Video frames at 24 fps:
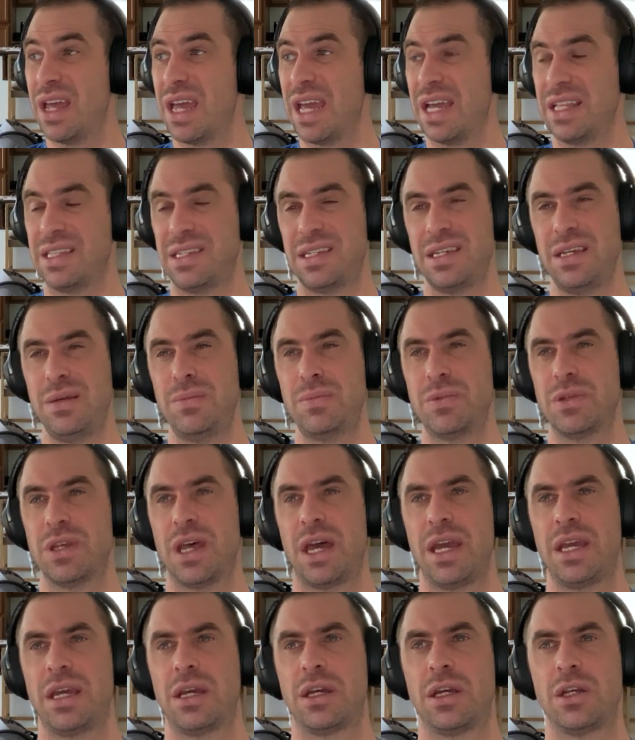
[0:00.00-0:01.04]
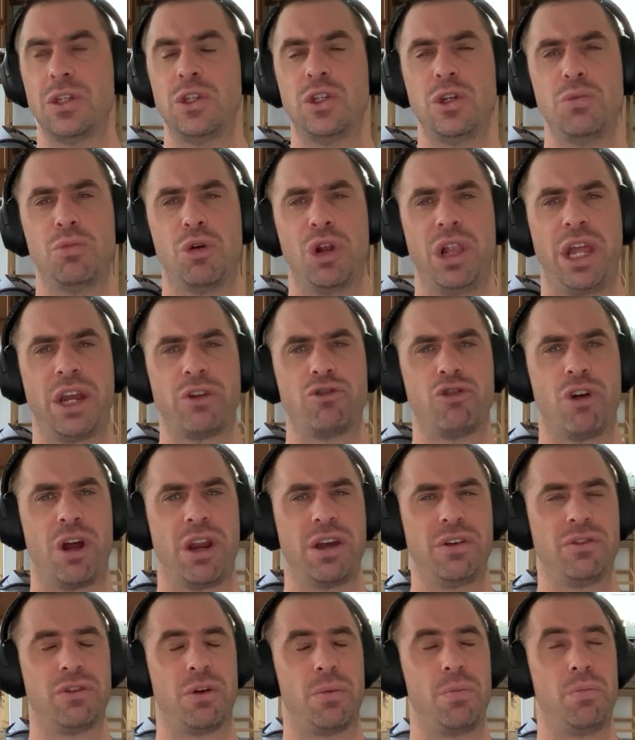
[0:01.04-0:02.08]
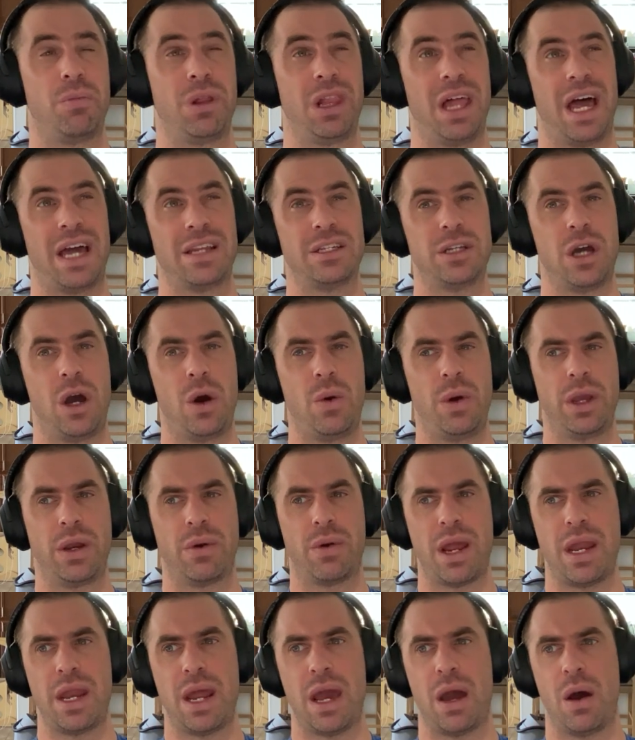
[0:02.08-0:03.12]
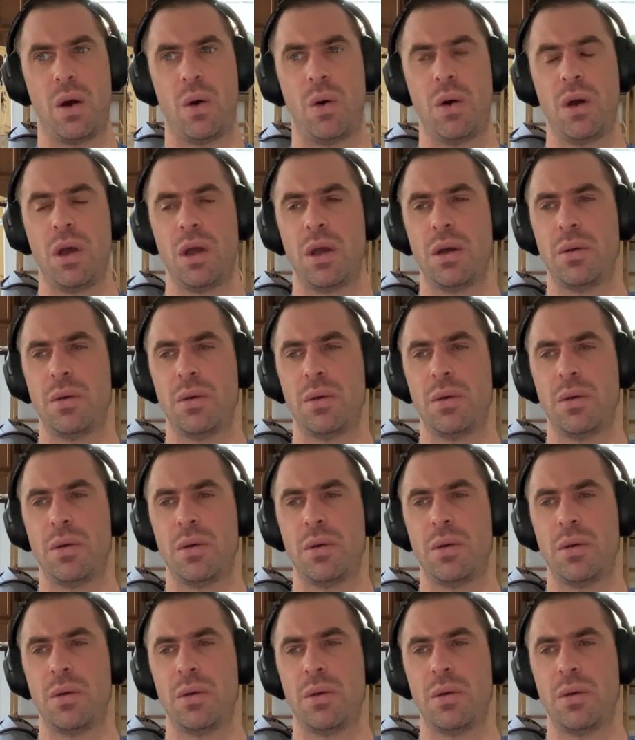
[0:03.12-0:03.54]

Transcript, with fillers: it seems like consumer electronics are plateauing right now